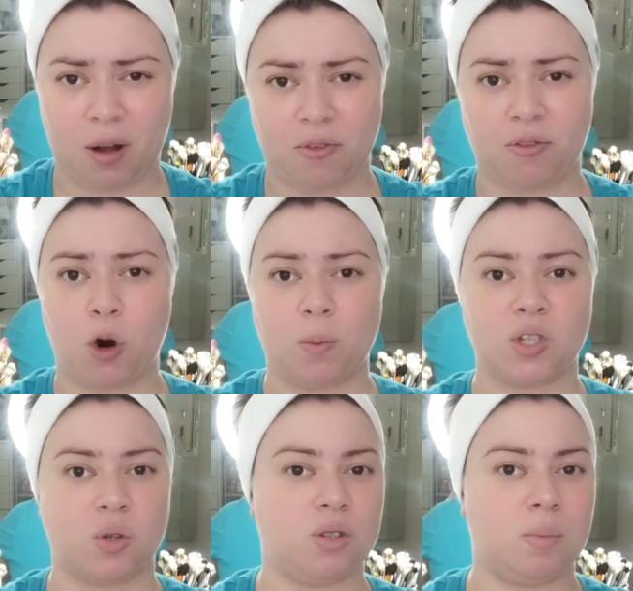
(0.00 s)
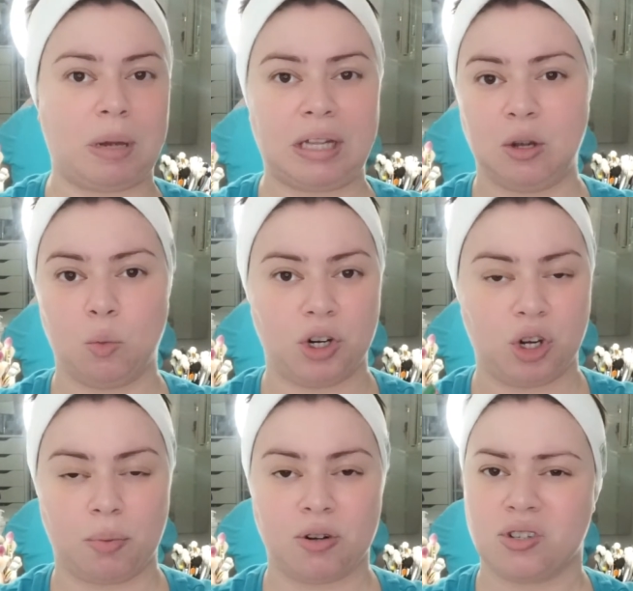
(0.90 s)
form. So depending what
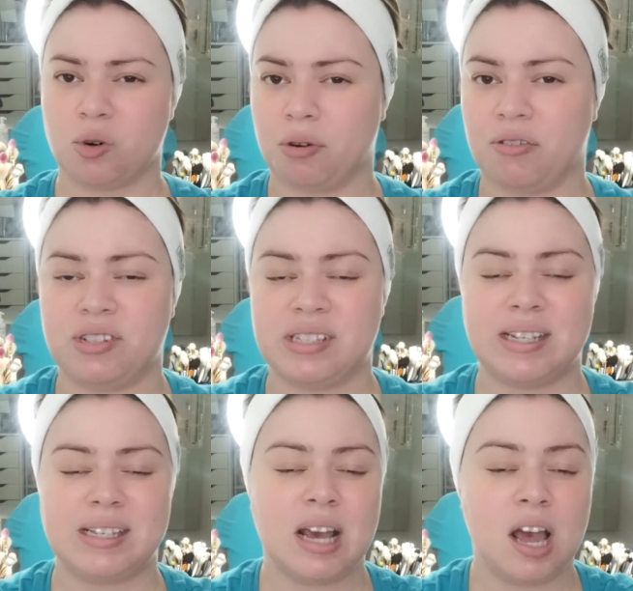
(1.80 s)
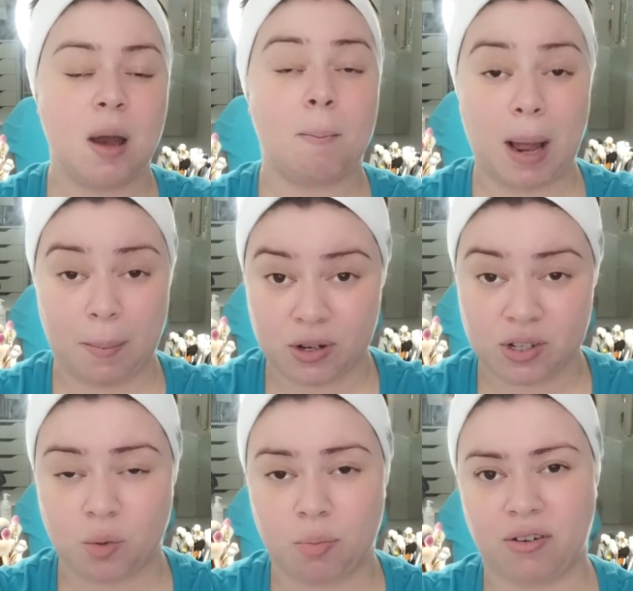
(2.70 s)
your personal preference is, my
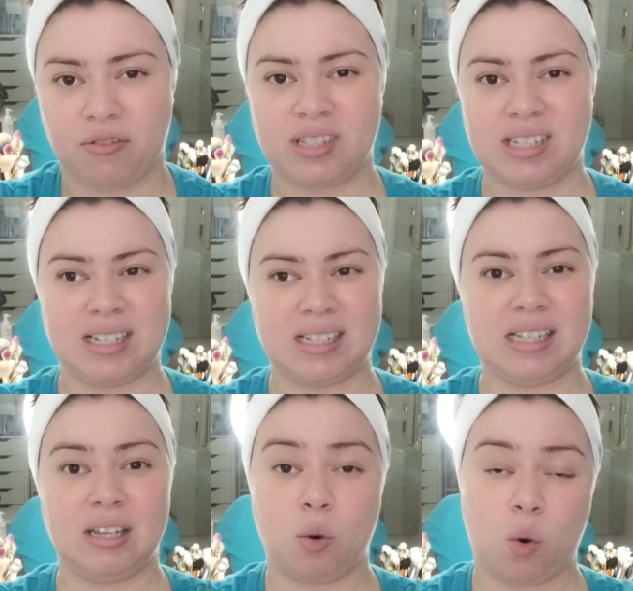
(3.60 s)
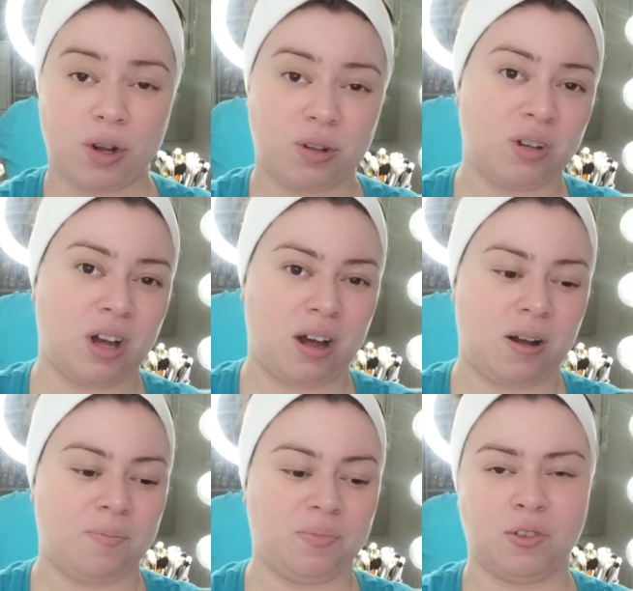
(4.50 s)
personal preference is the oil
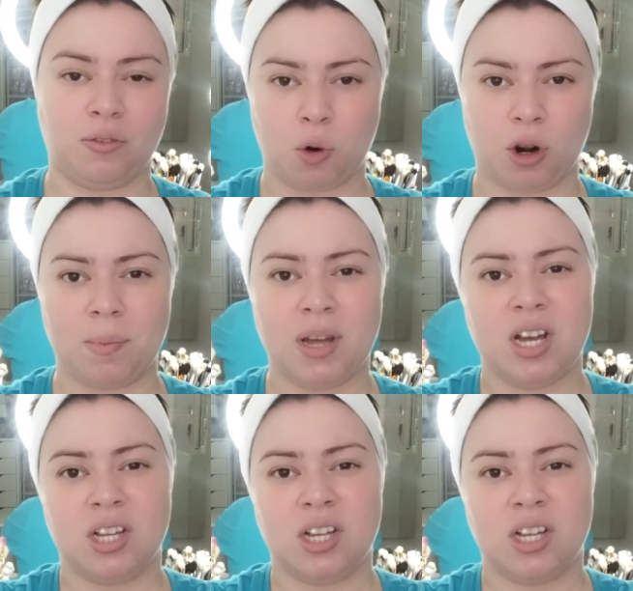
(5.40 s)
form.